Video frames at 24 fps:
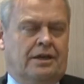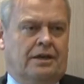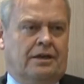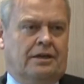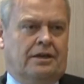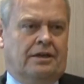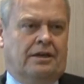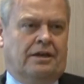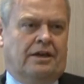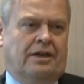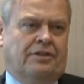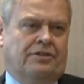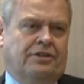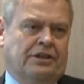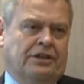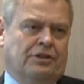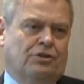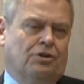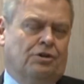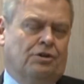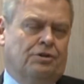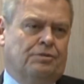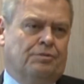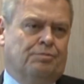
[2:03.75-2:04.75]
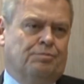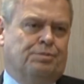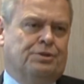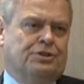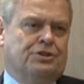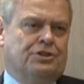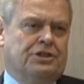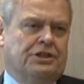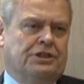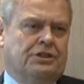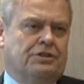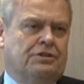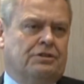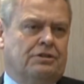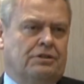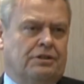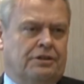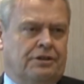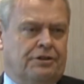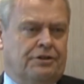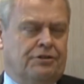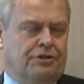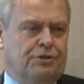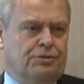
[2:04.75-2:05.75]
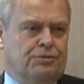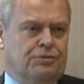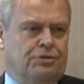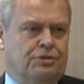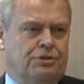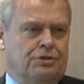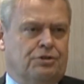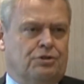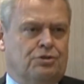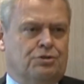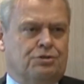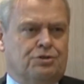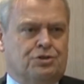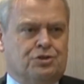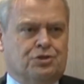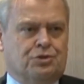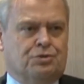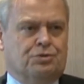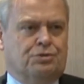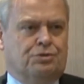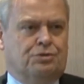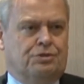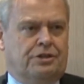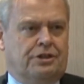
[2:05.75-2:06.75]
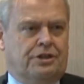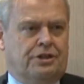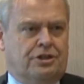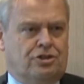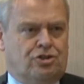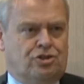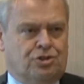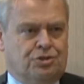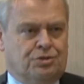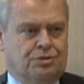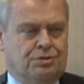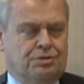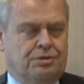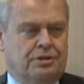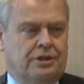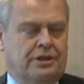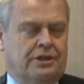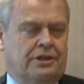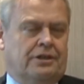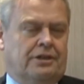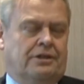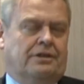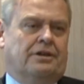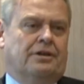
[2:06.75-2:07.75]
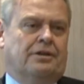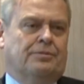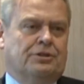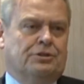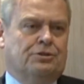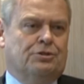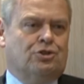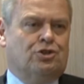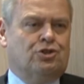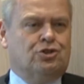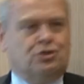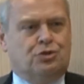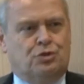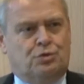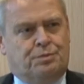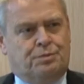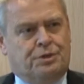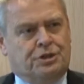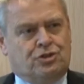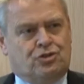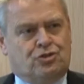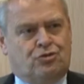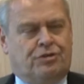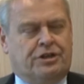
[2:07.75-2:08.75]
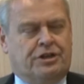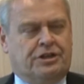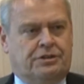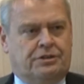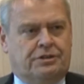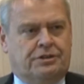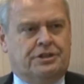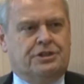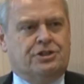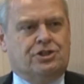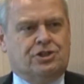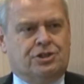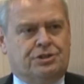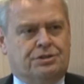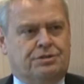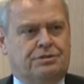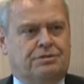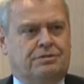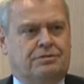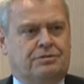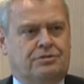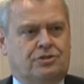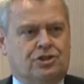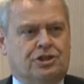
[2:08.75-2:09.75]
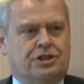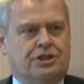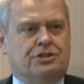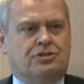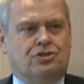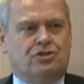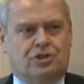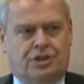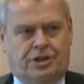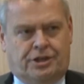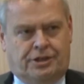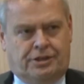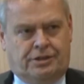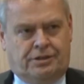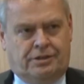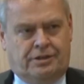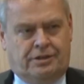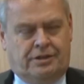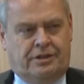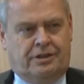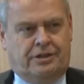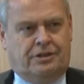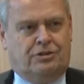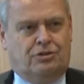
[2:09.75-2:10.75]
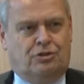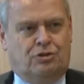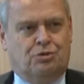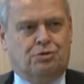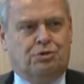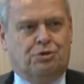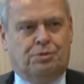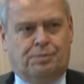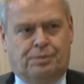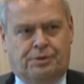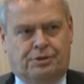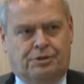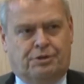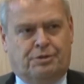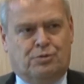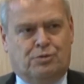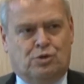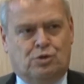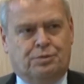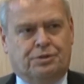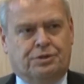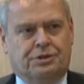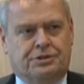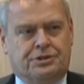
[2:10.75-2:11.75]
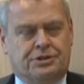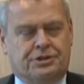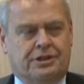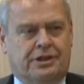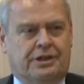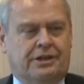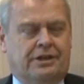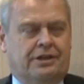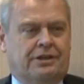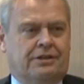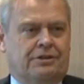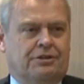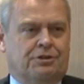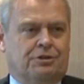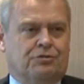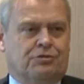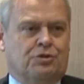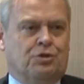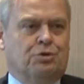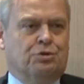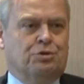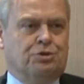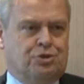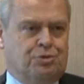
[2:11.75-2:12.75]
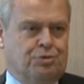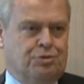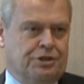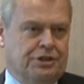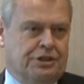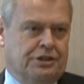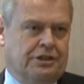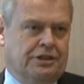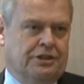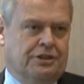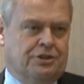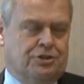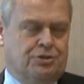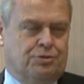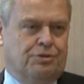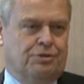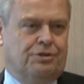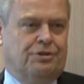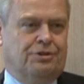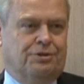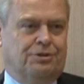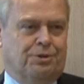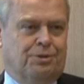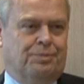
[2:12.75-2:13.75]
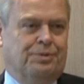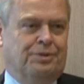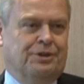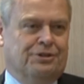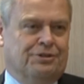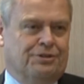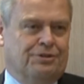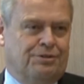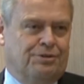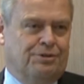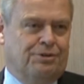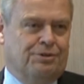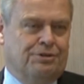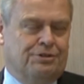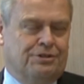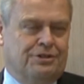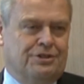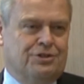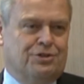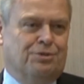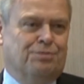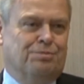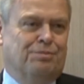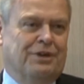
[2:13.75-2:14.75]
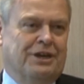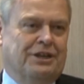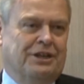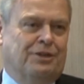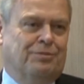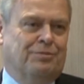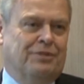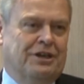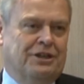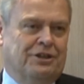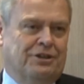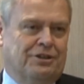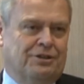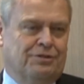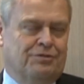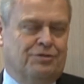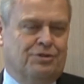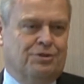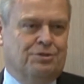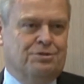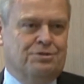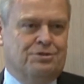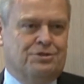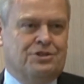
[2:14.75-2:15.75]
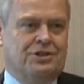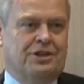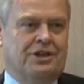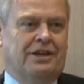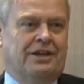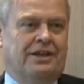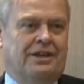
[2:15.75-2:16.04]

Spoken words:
I think not particularly around the Eurozone issue. I mean, there's so much regulation changing in Europe at the moment that of course we're engaged with the European authorities on many of those